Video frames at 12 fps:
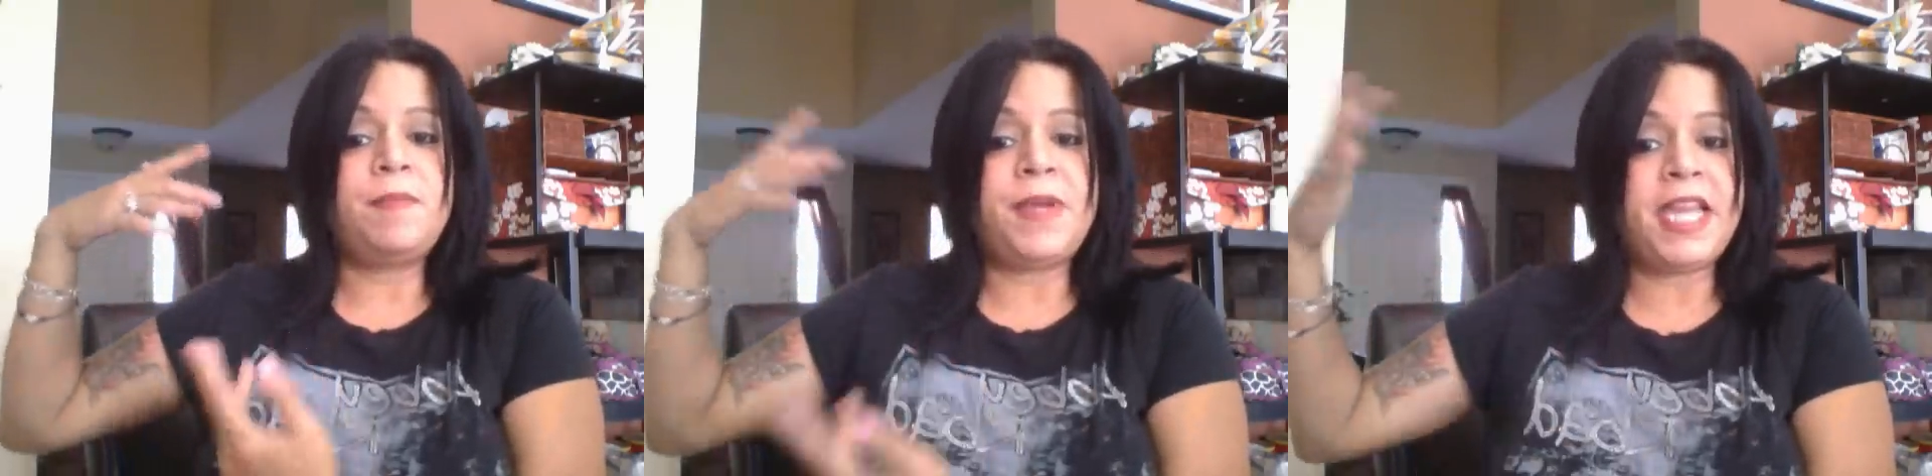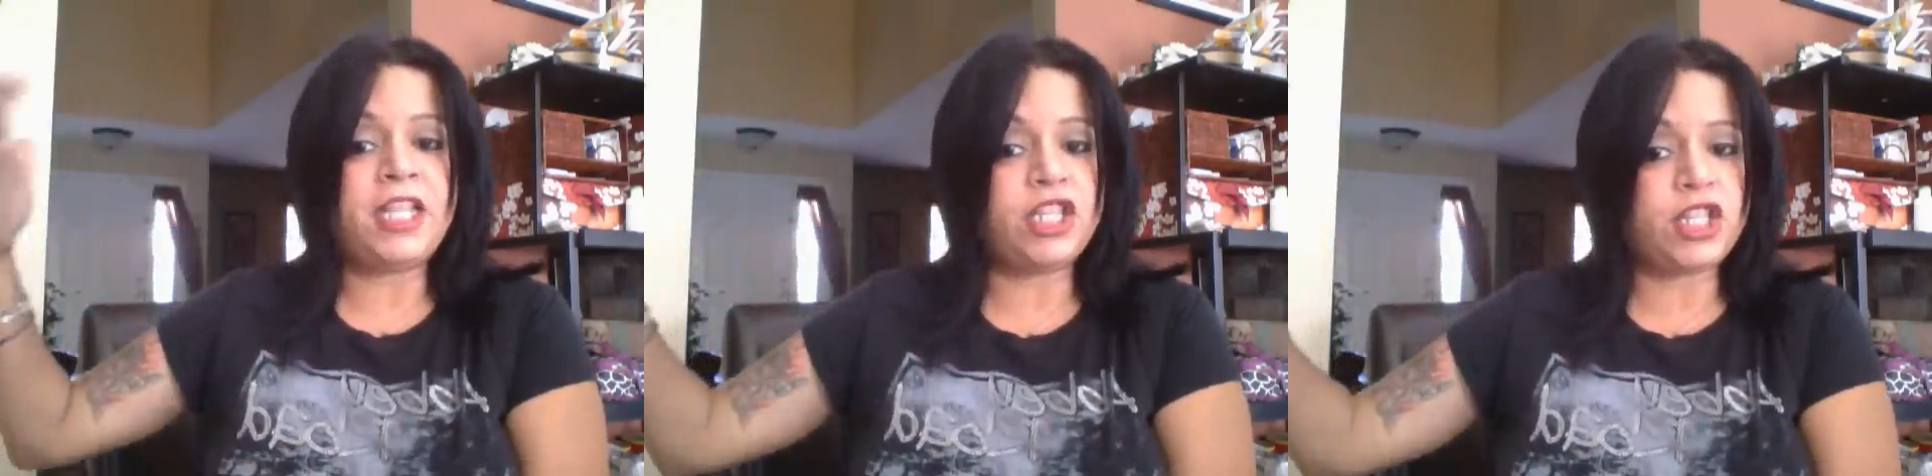
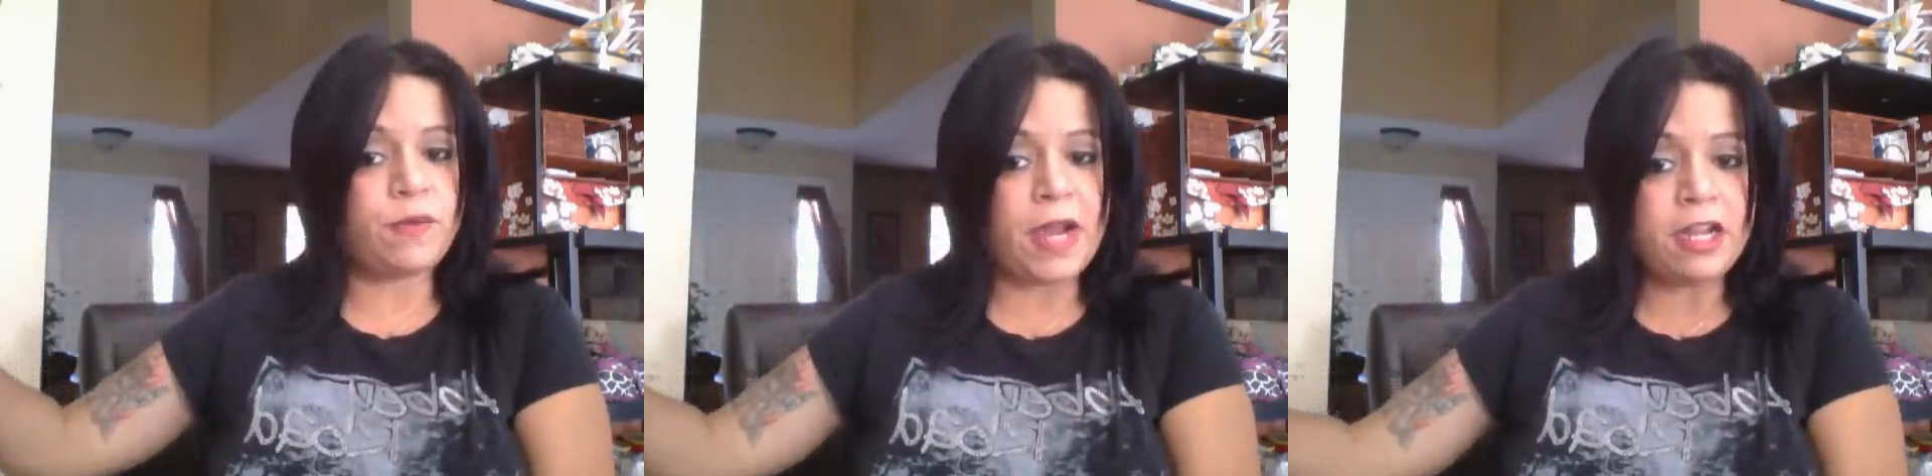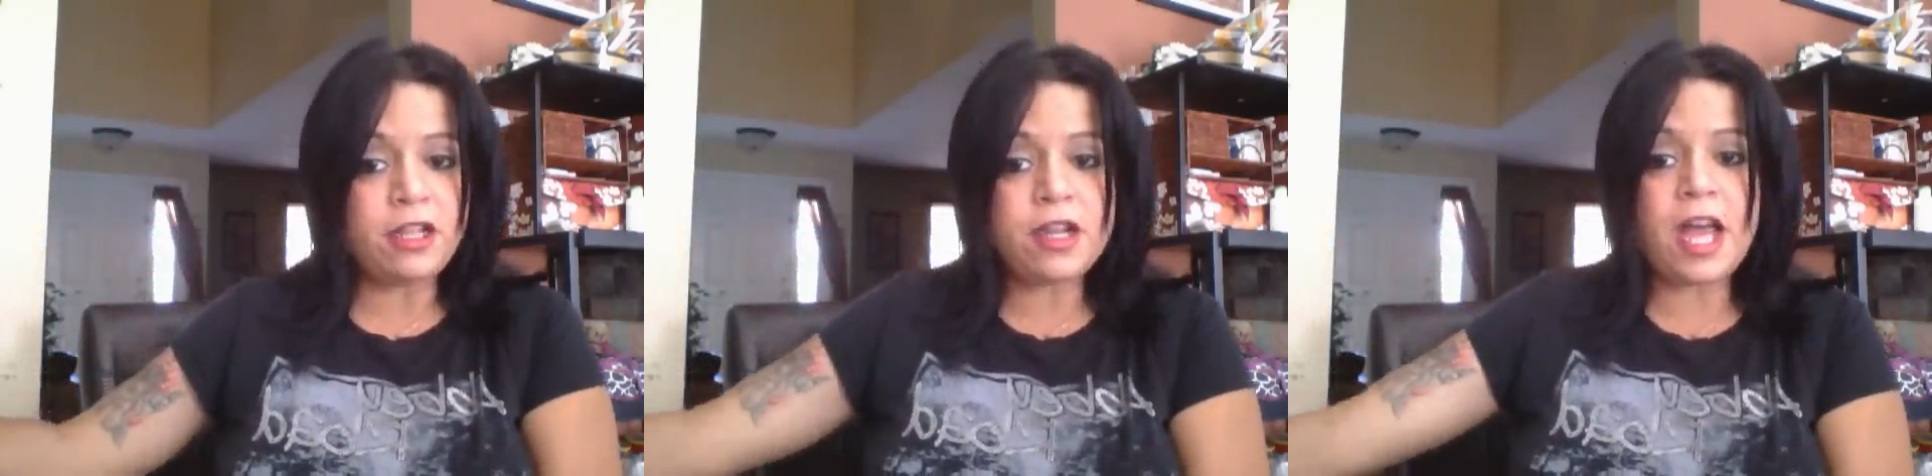being just a
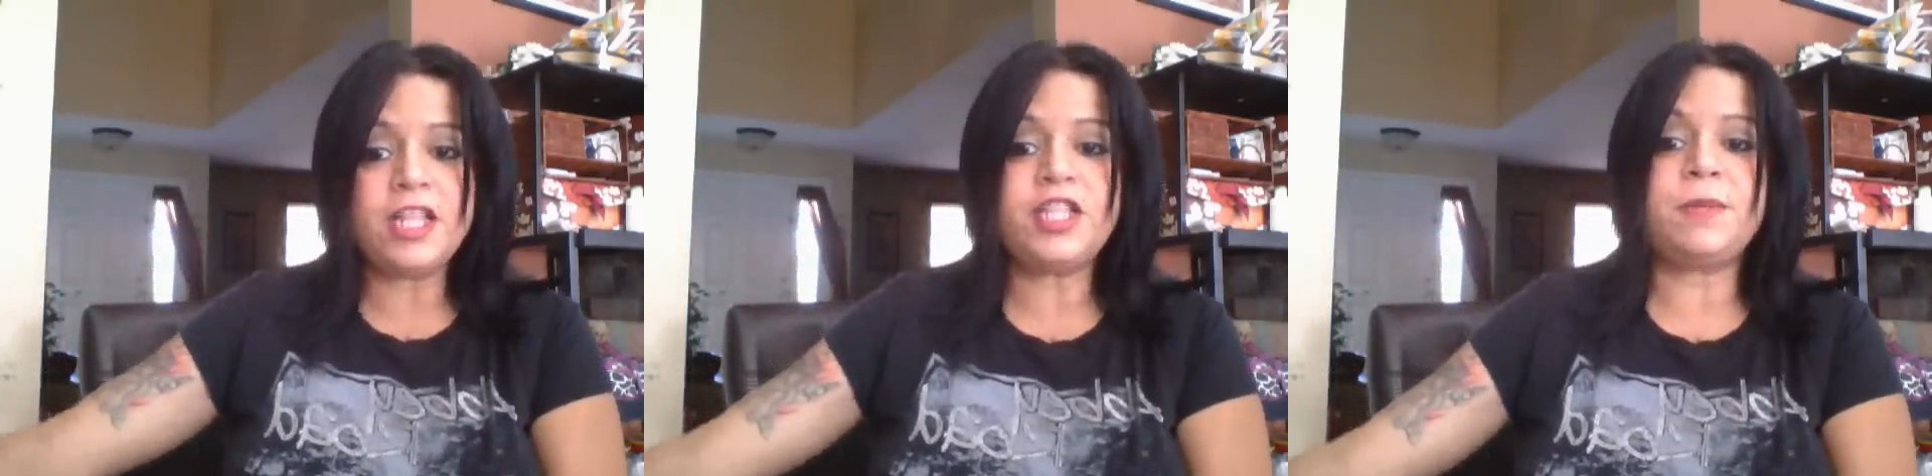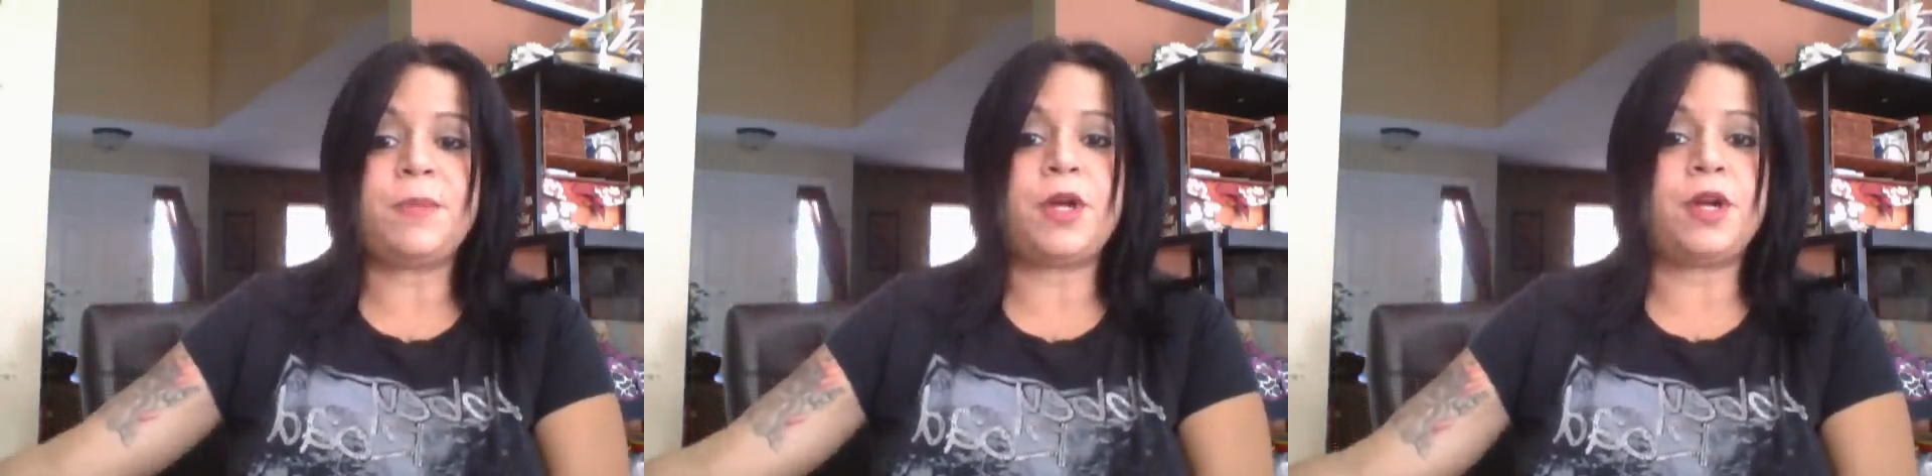regular
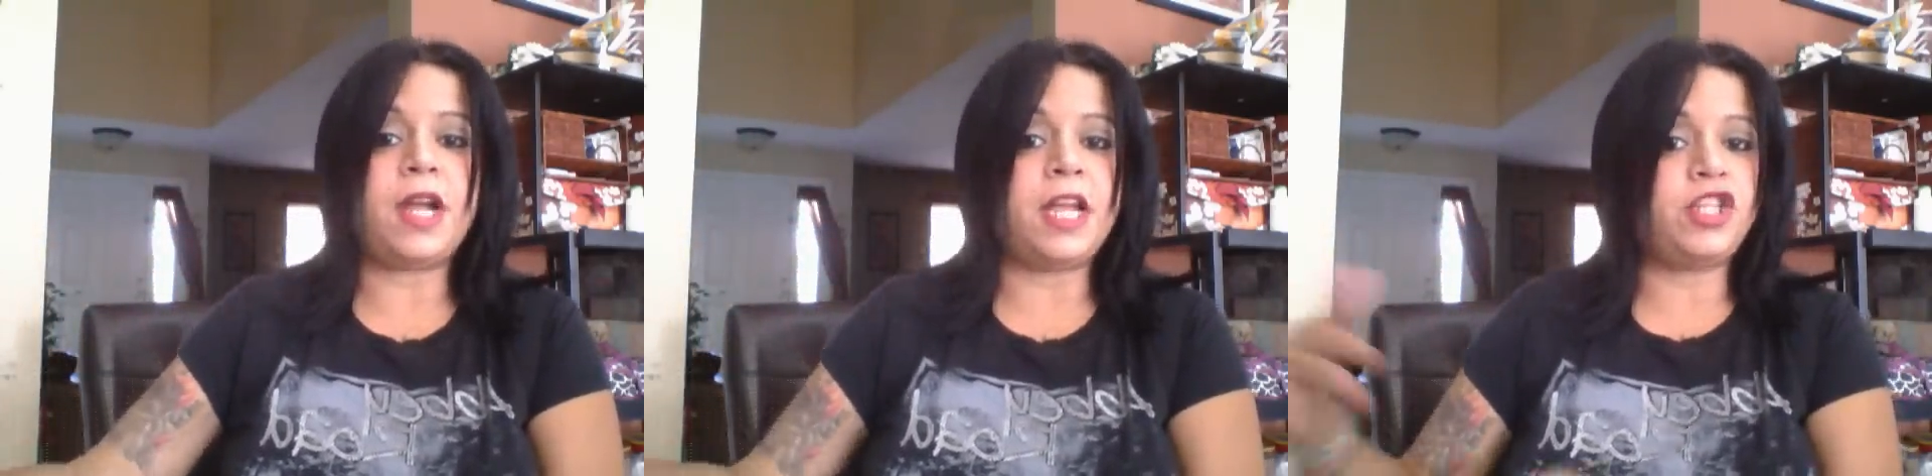customer